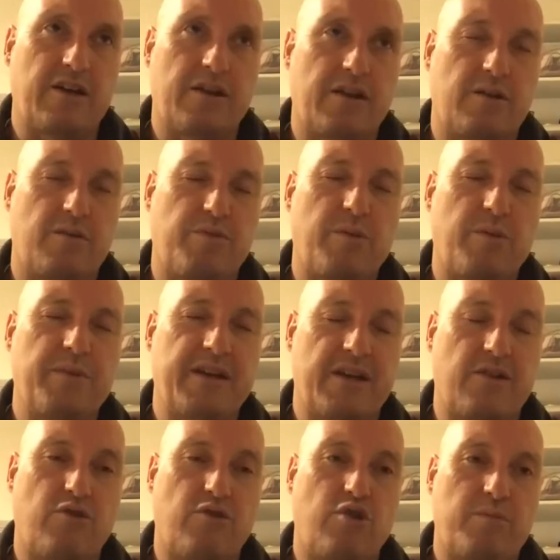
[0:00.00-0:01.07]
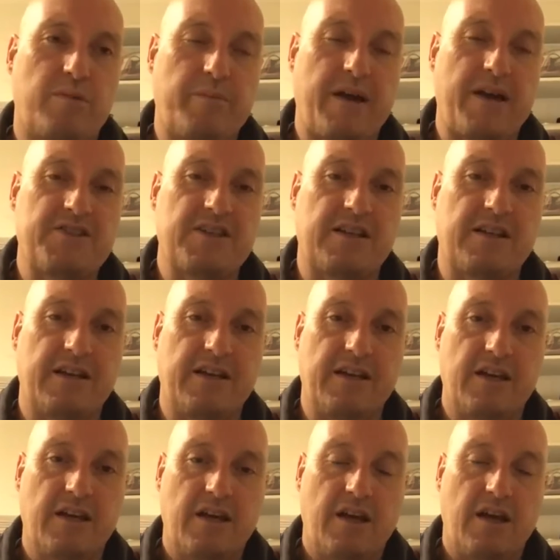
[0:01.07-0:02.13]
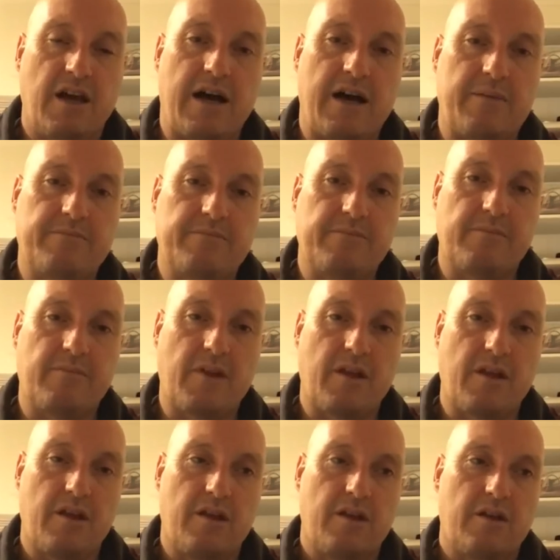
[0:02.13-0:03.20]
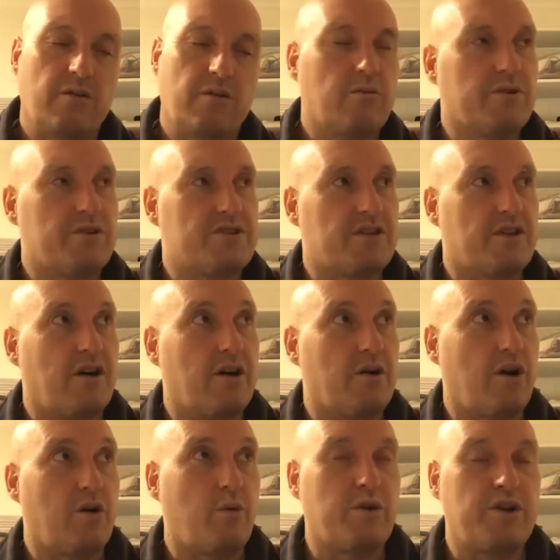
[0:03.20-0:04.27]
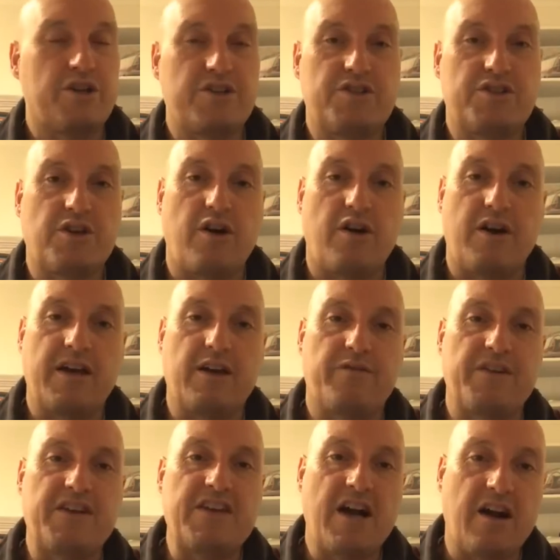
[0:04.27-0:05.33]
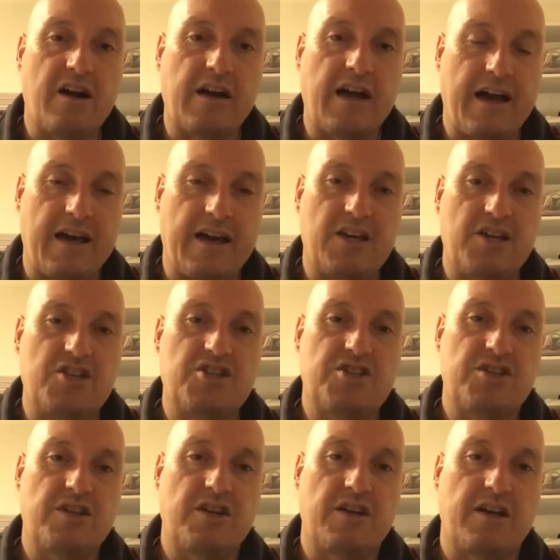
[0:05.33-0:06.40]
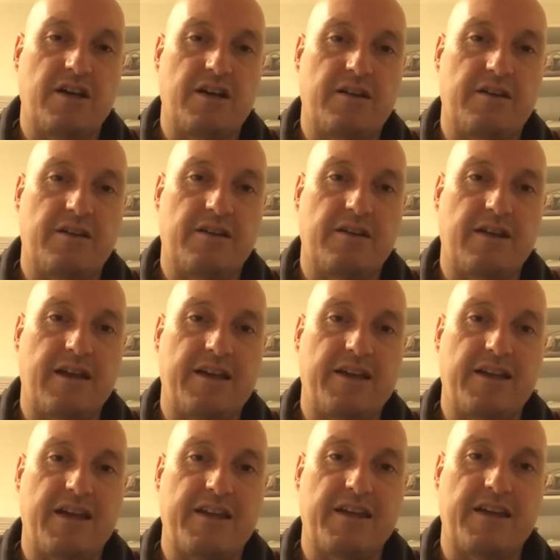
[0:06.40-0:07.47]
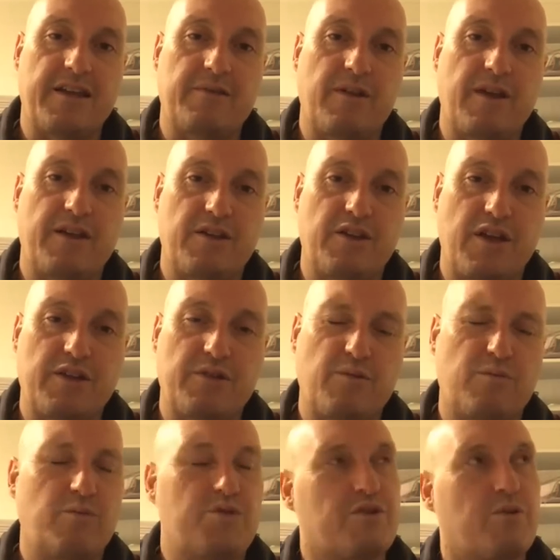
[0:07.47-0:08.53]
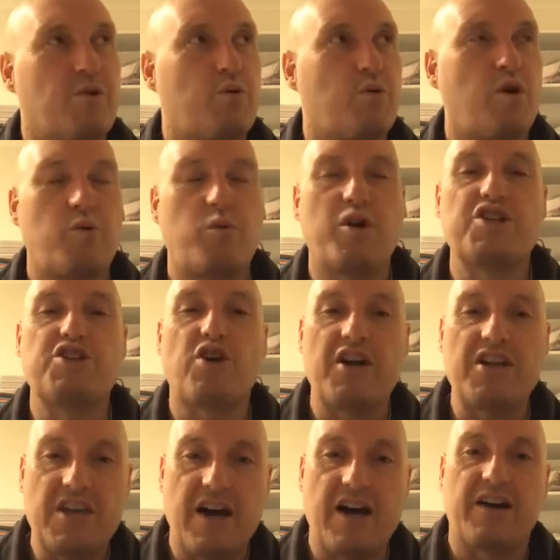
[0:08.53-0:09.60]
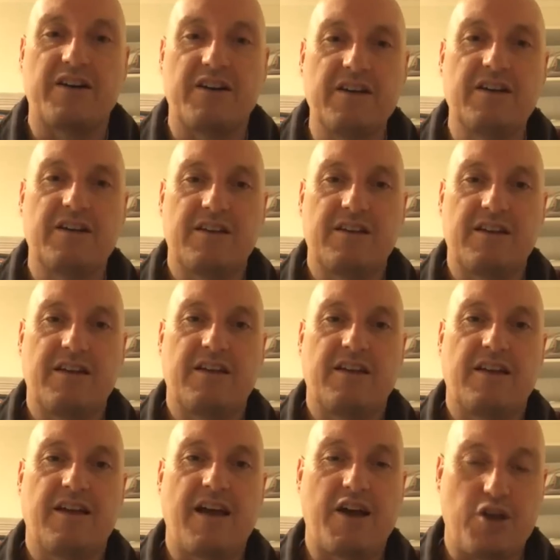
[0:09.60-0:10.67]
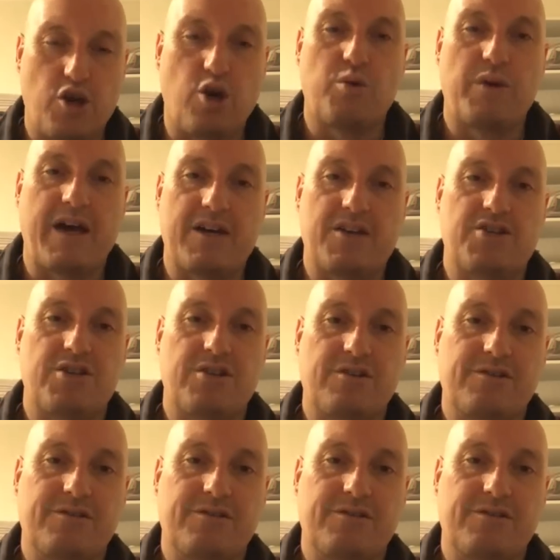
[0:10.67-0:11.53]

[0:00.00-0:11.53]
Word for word: and I'll probably get it wrong, but basically, um, what is it? I, I want to die of a young age. Uh, at, at, at, at was it? I, I want to die young at an old age.